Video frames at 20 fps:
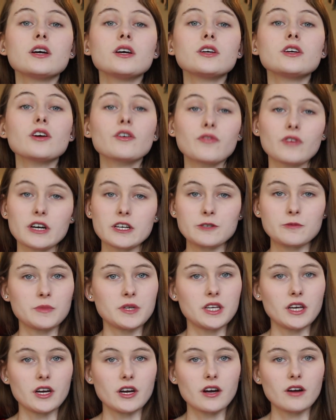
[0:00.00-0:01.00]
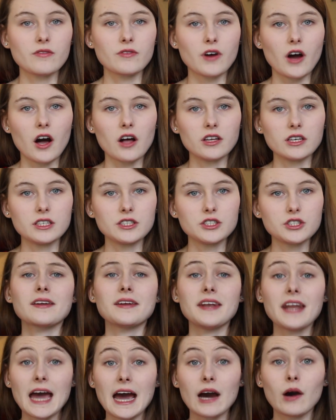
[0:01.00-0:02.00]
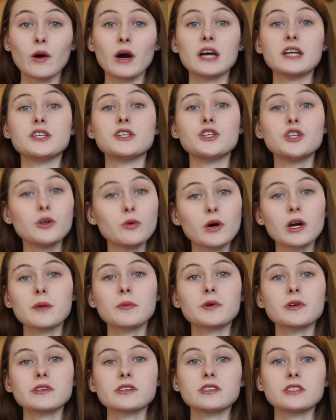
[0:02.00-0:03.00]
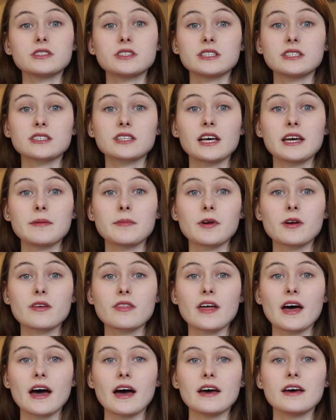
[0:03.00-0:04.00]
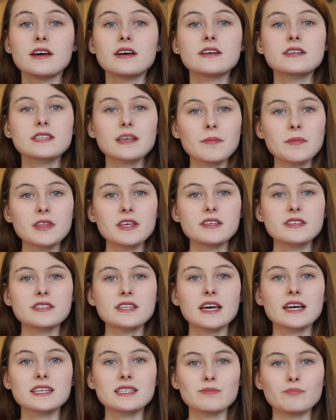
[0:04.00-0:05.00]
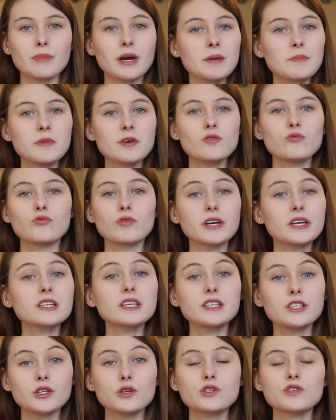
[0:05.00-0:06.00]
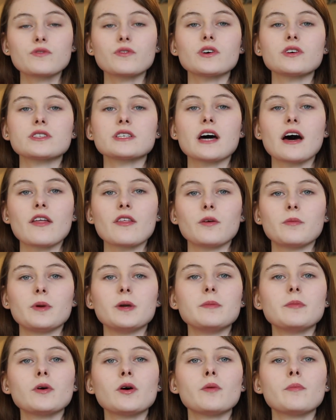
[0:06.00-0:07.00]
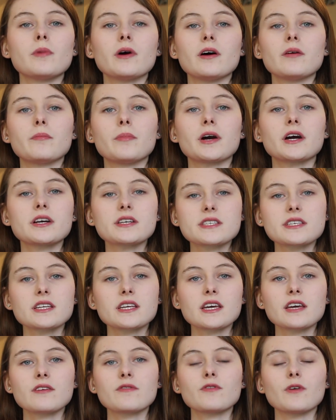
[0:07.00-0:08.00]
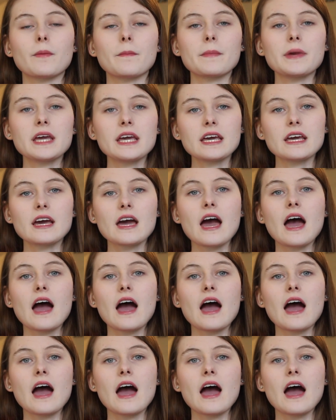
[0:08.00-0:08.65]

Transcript: your freshman year of college. Now I do want to put a little disclaimer that some of these things might be really useful to other people, but personally for me,